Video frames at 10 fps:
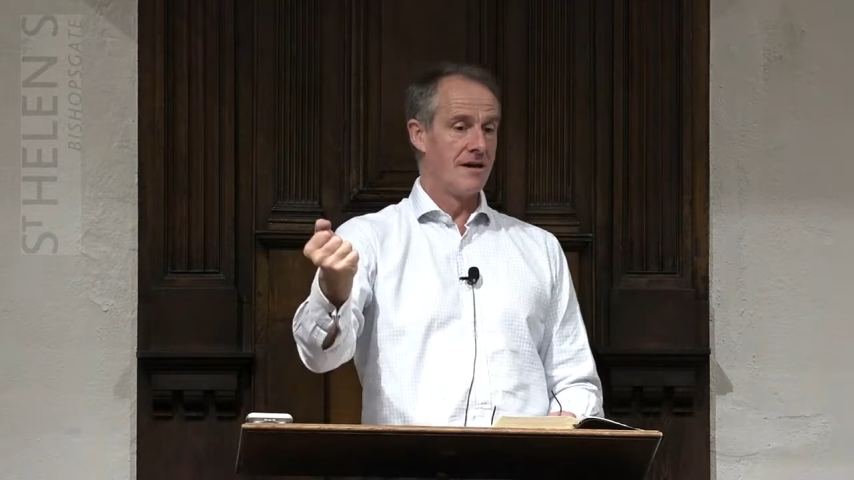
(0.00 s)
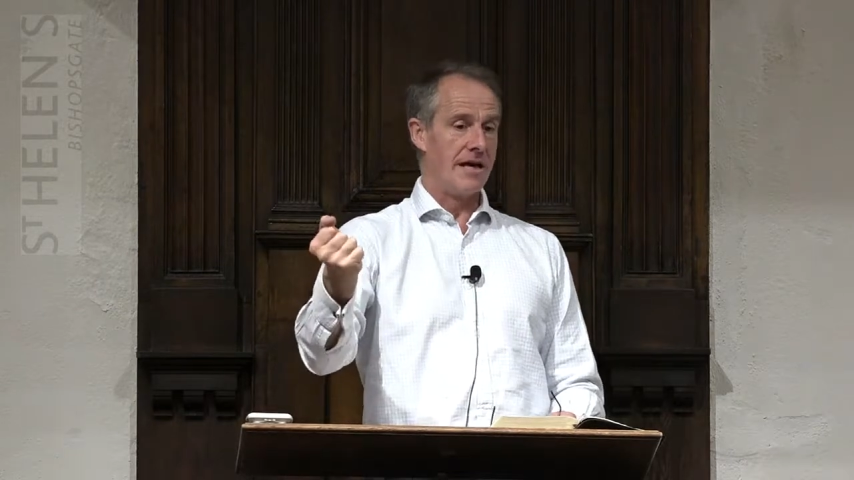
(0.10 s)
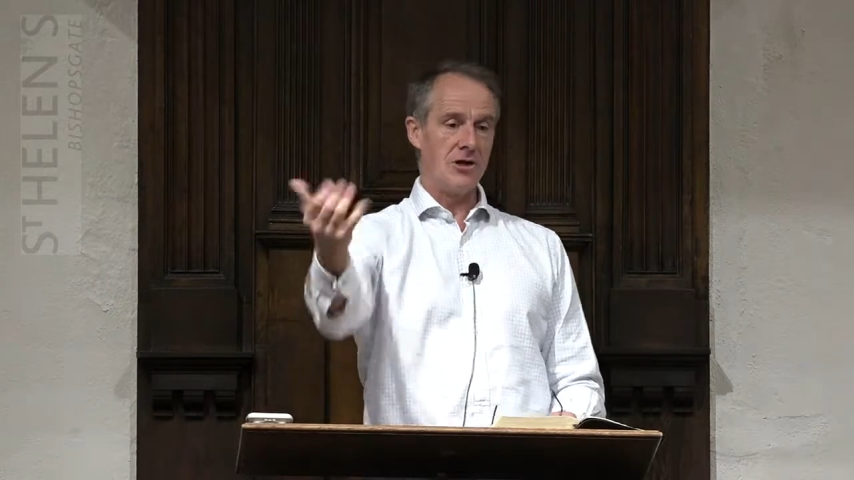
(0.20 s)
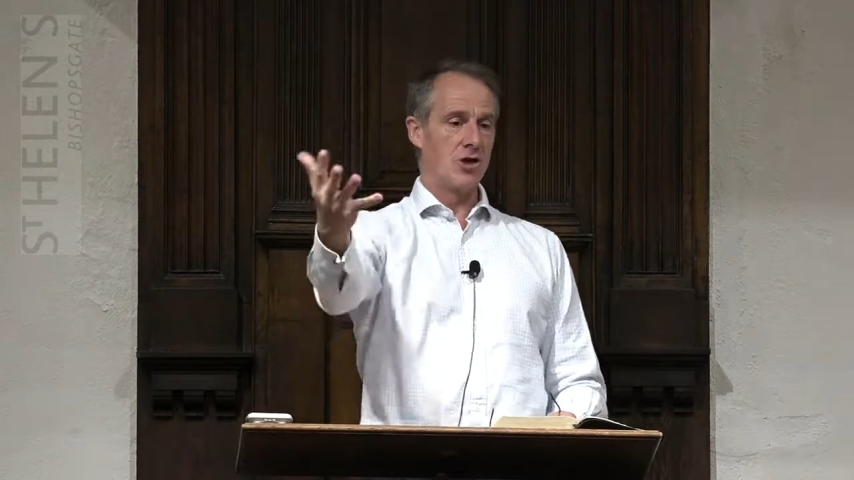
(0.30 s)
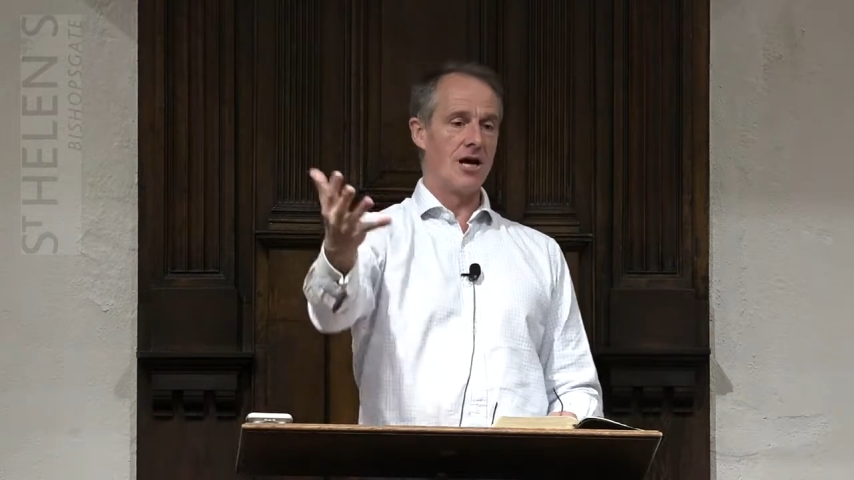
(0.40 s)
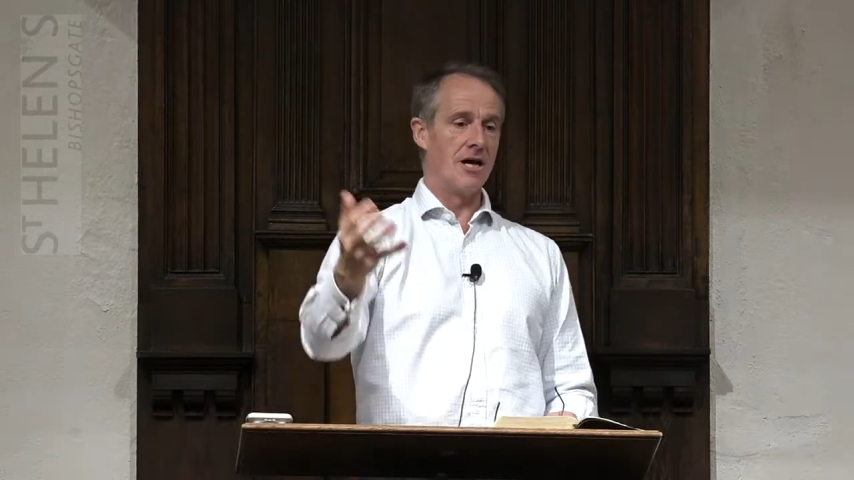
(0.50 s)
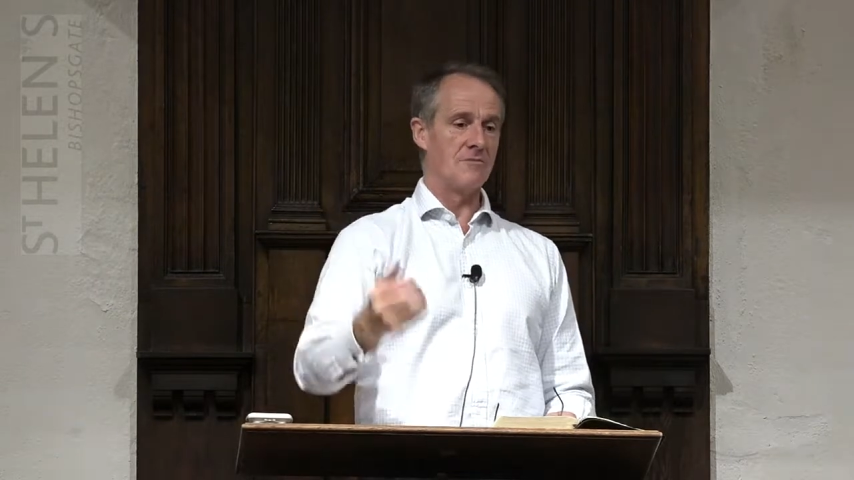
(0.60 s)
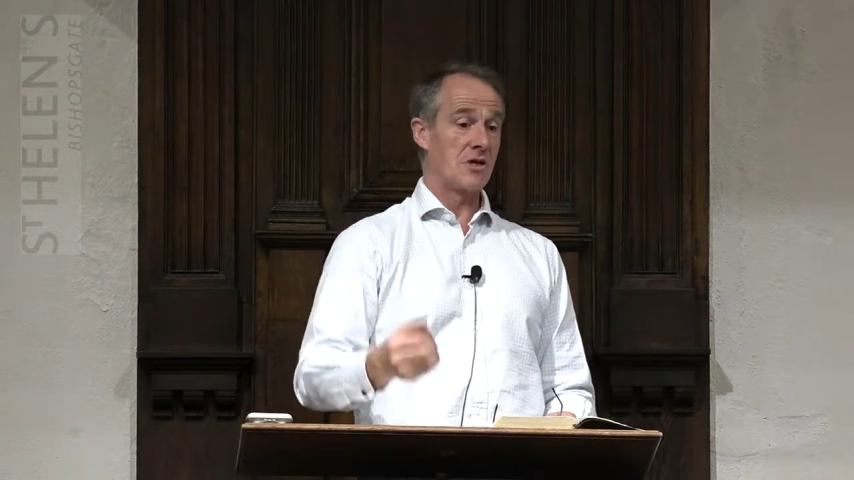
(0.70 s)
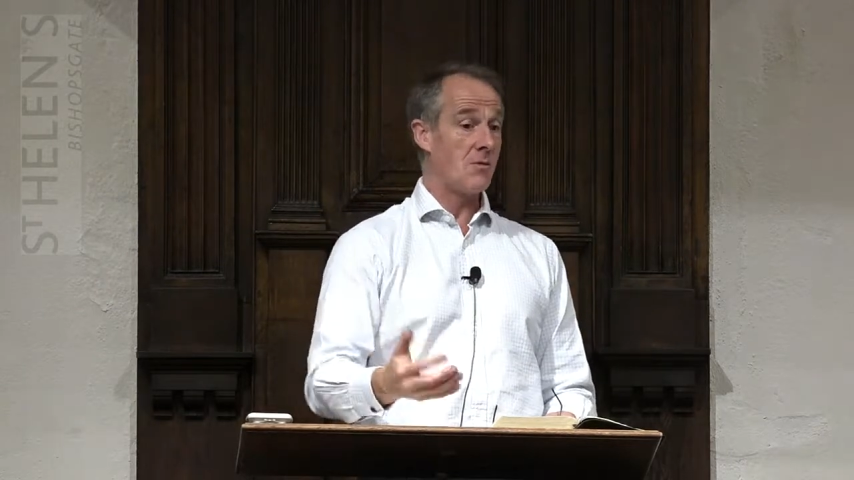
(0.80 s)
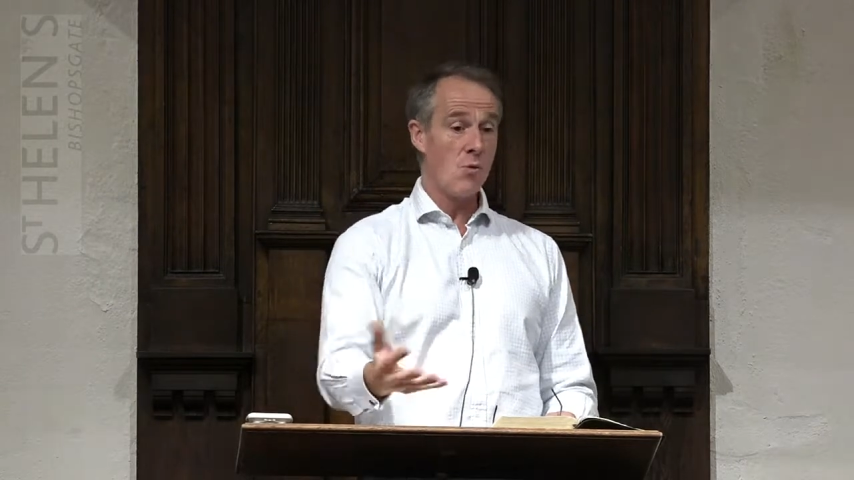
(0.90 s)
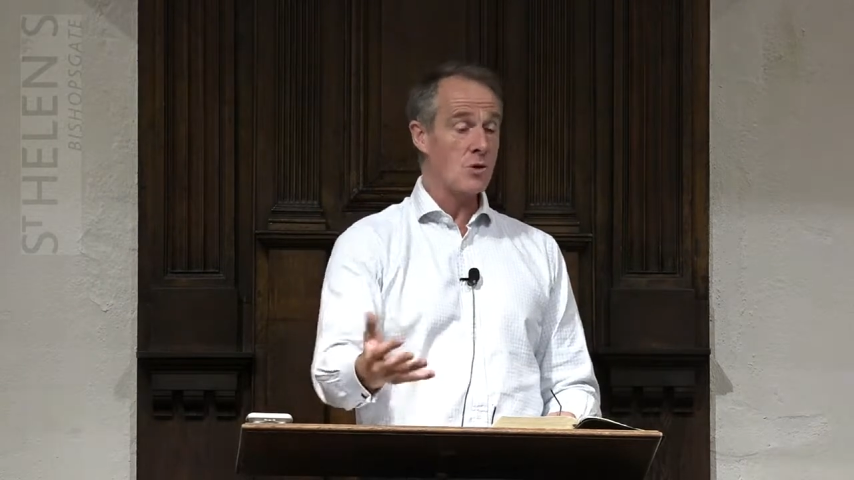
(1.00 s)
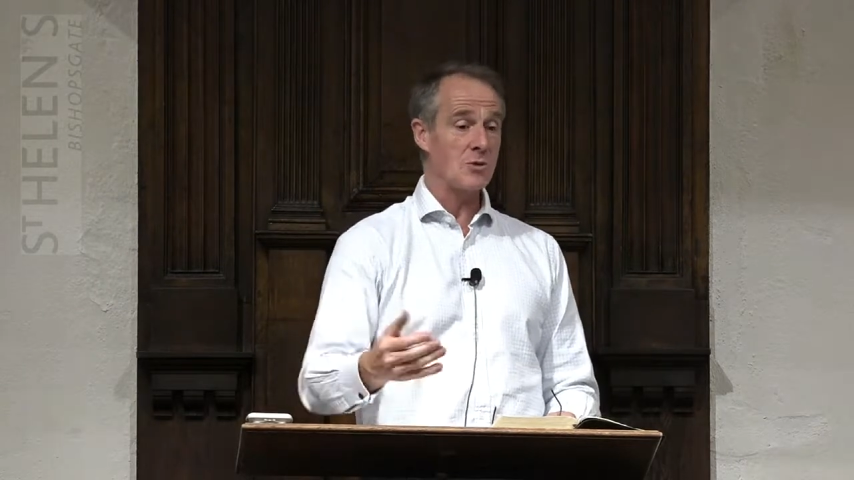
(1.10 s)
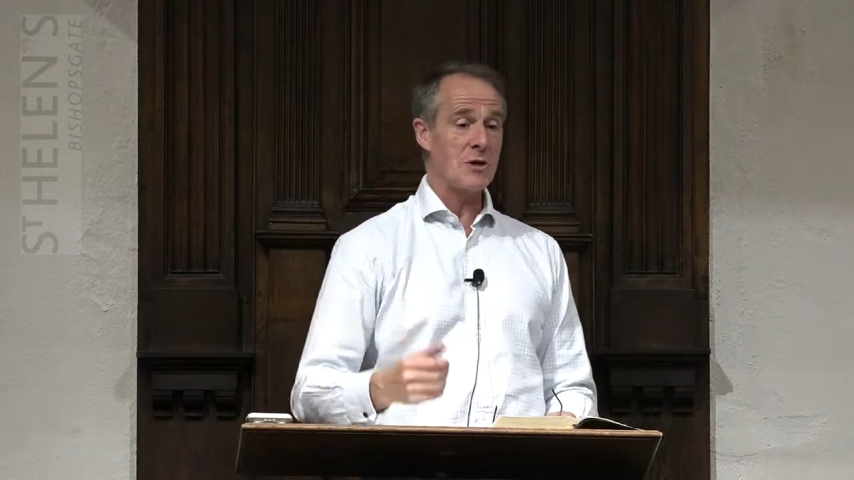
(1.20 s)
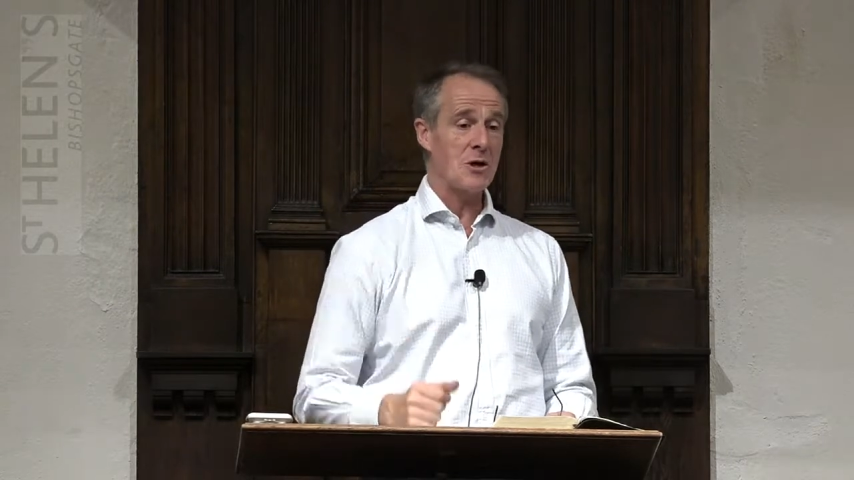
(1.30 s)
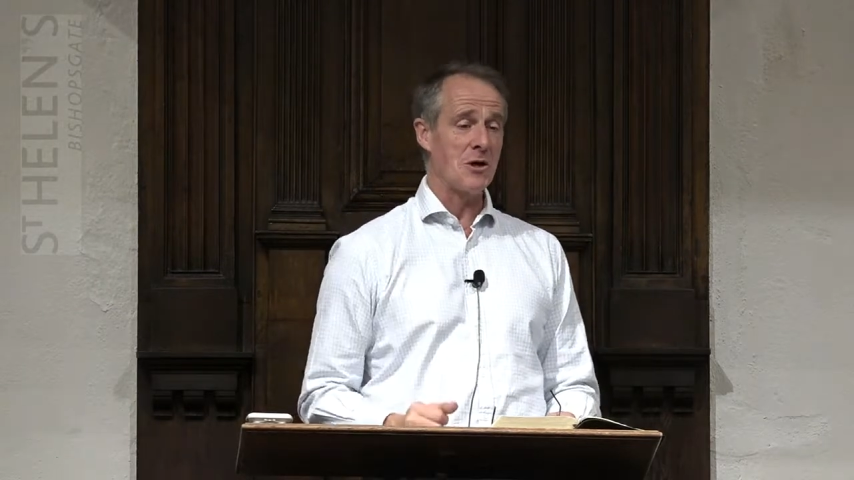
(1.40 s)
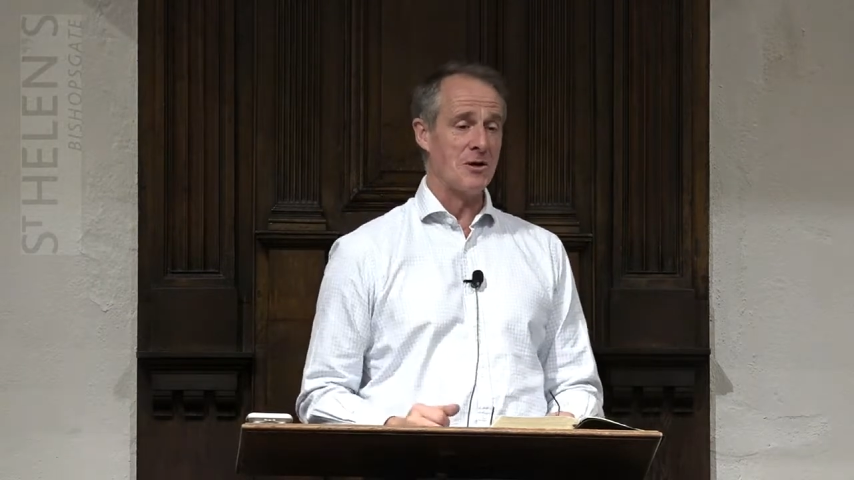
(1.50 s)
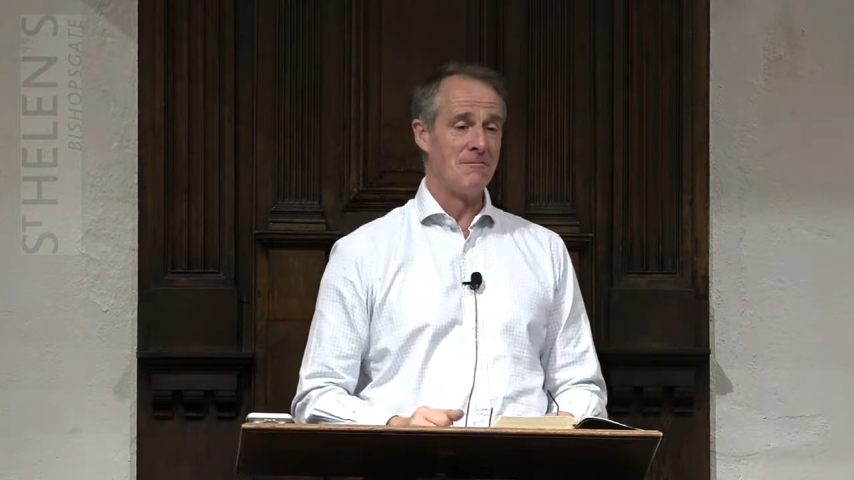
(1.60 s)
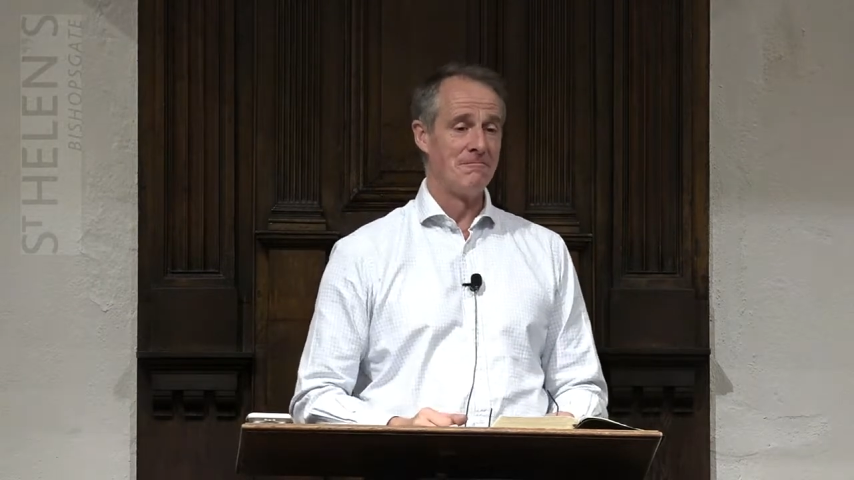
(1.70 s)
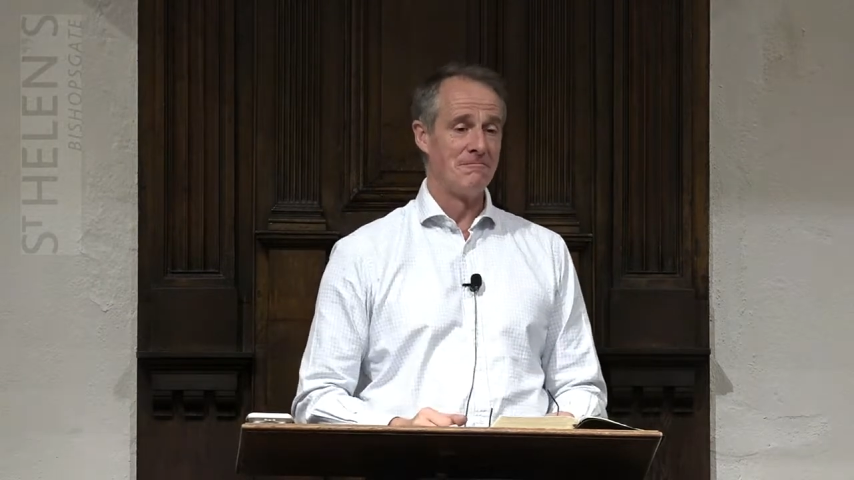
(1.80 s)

he triumphs. He walks with God.